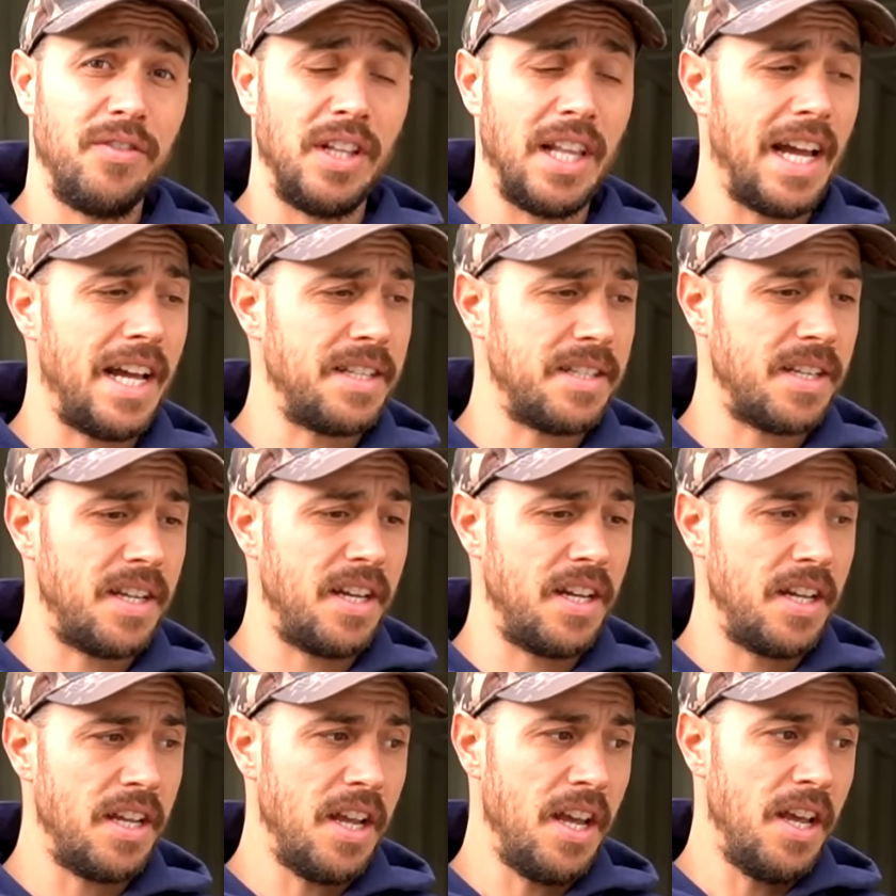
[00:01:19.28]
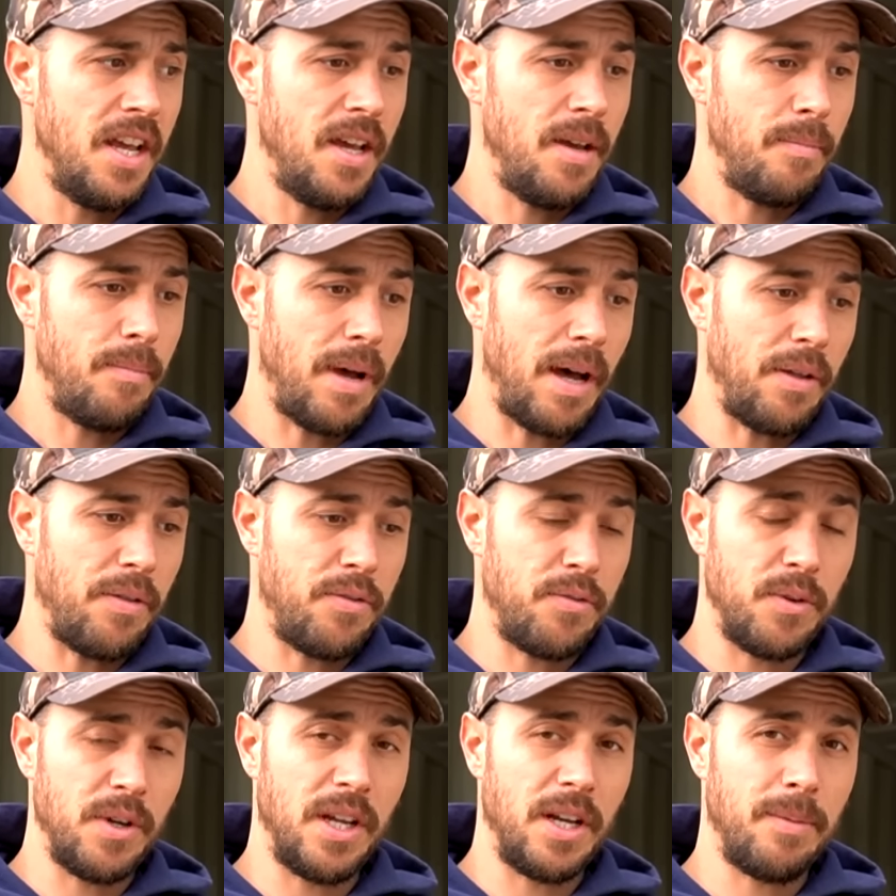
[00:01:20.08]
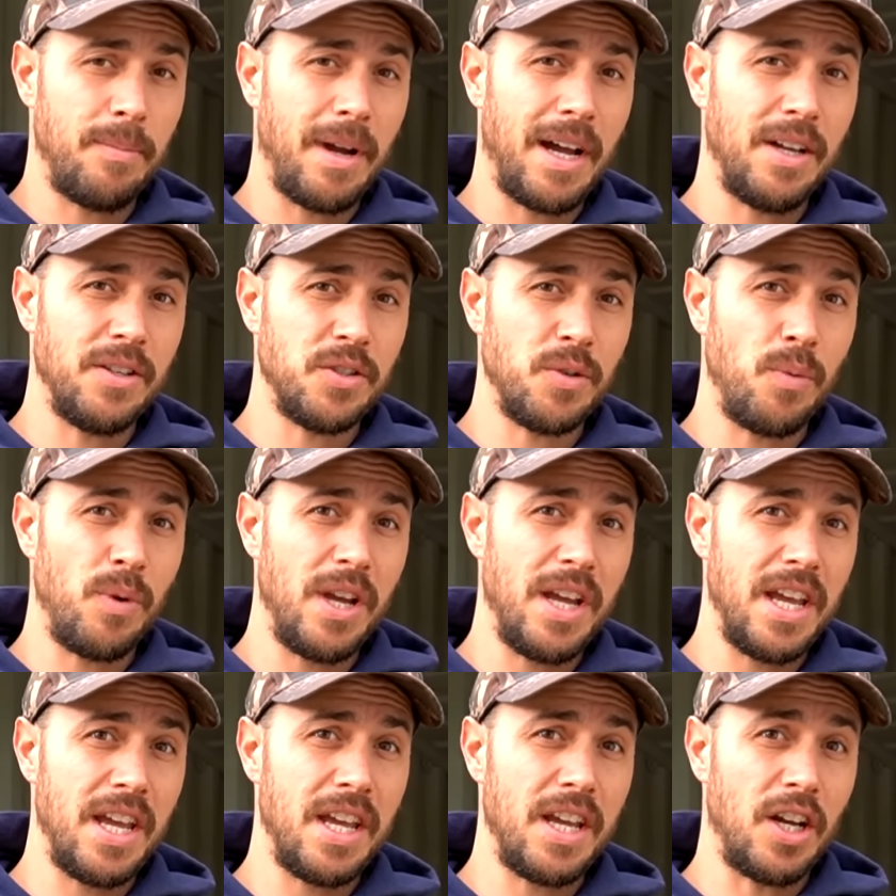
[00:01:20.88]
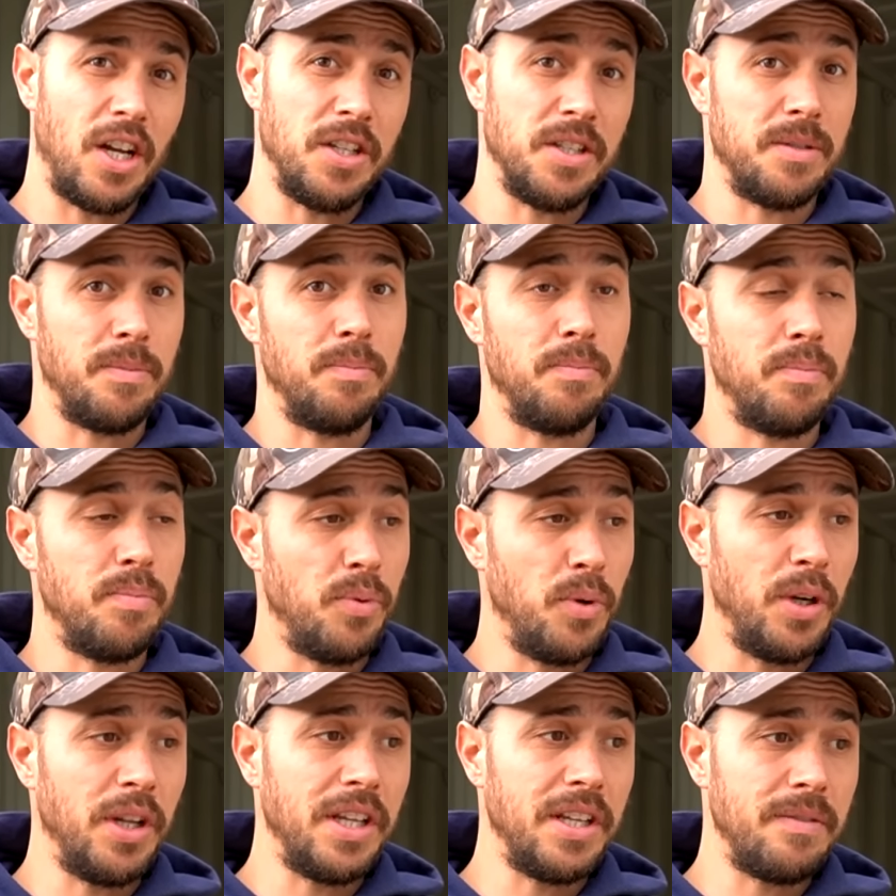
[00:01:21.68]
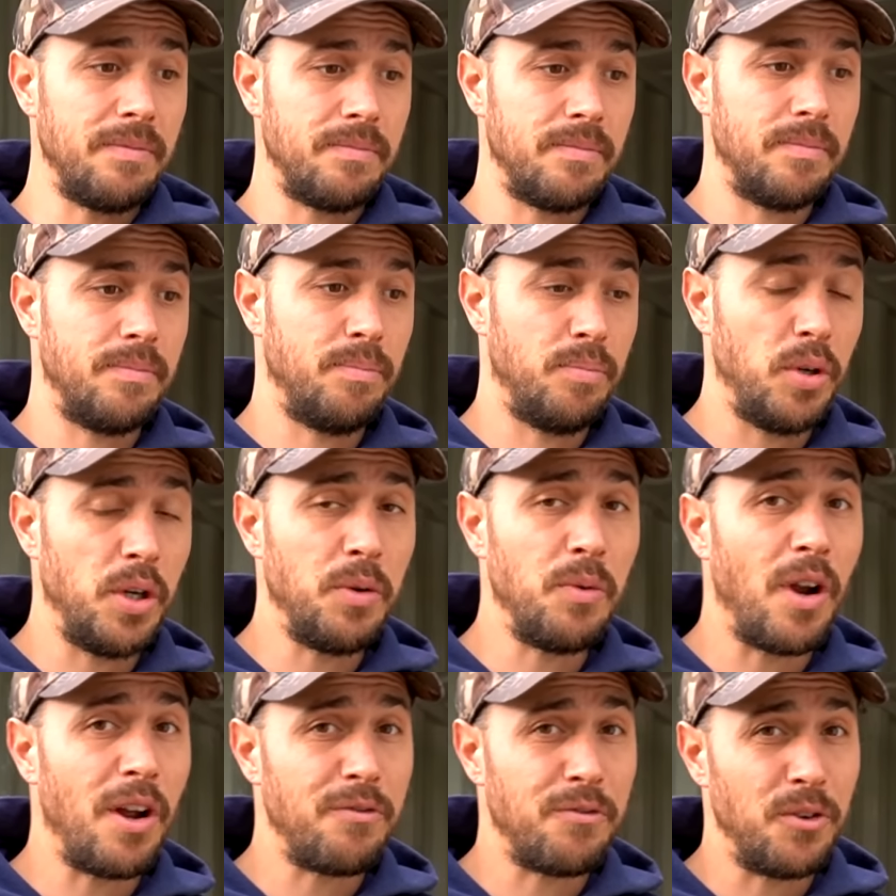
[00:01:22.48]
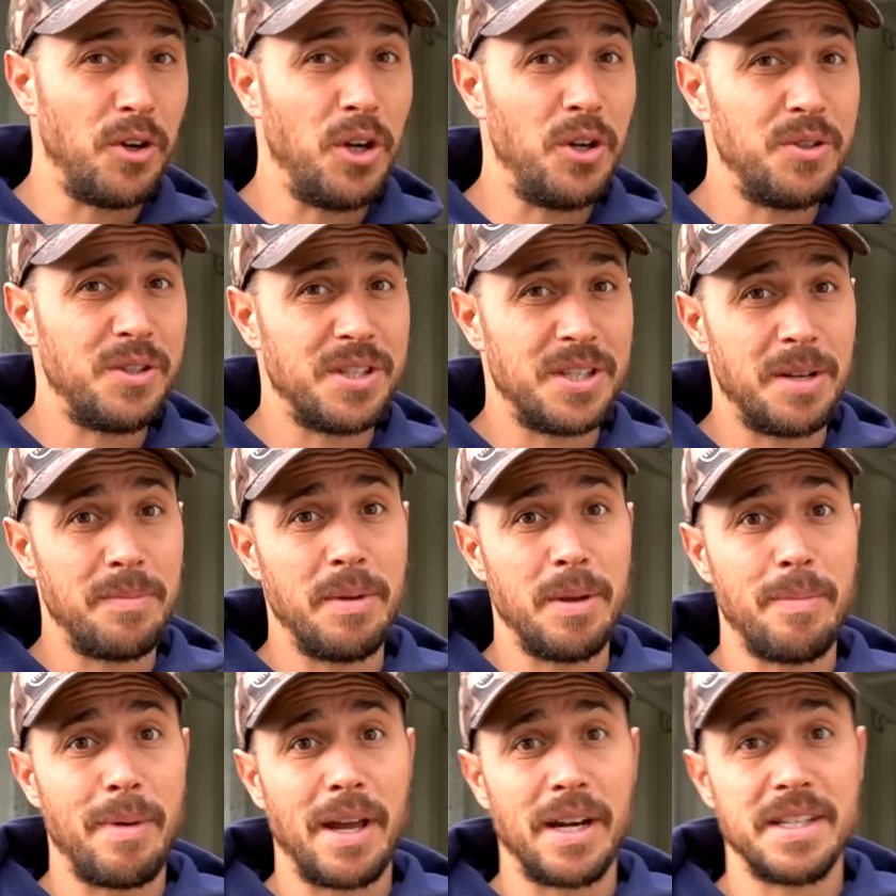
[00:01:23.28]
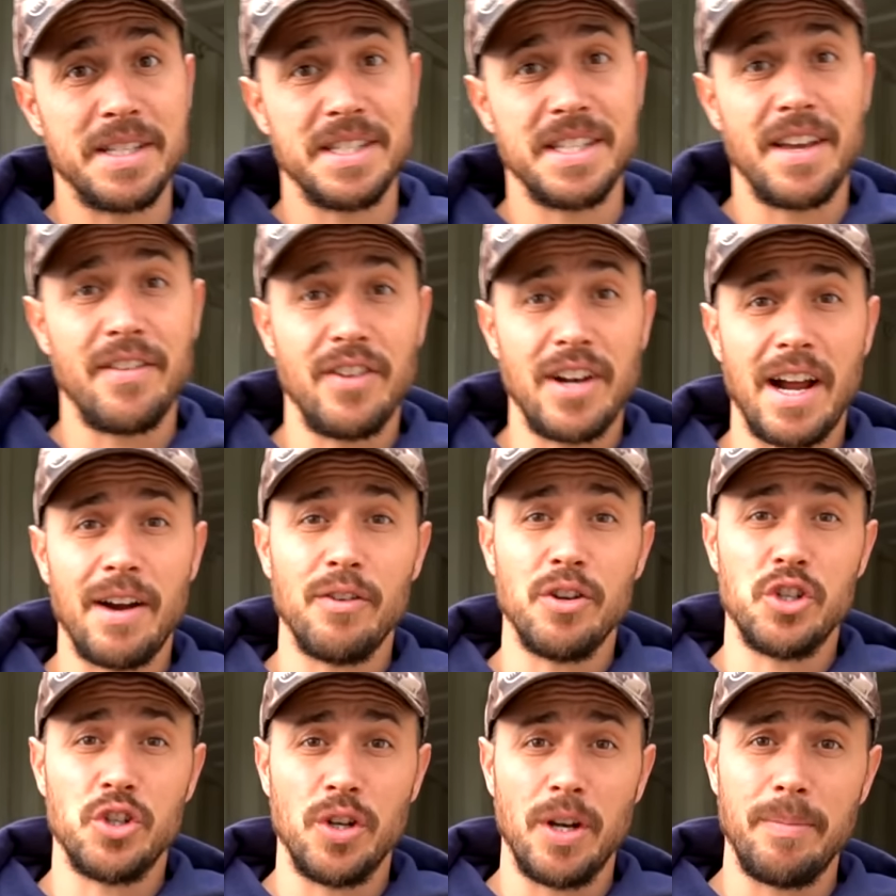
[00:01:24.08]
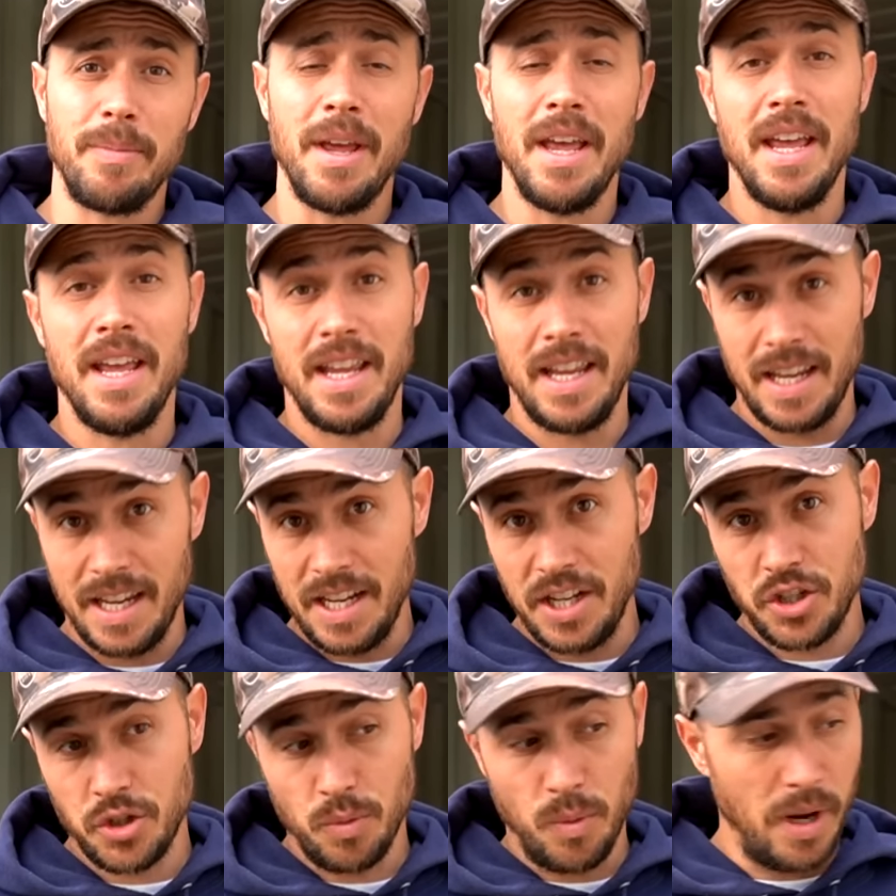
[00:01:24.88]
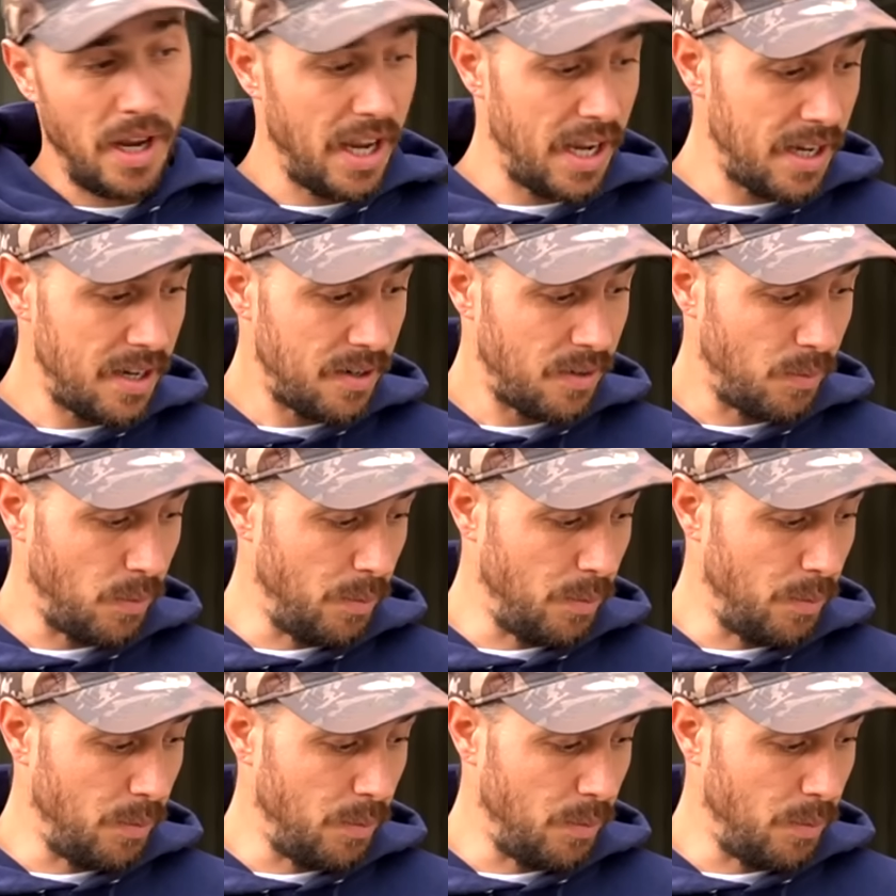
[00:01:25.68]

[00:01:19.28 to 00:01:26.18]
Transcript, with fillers: of Alaska, about 300 miles away on some pretty, pretty rough roads. It's gonna be about a seven hour trip each way.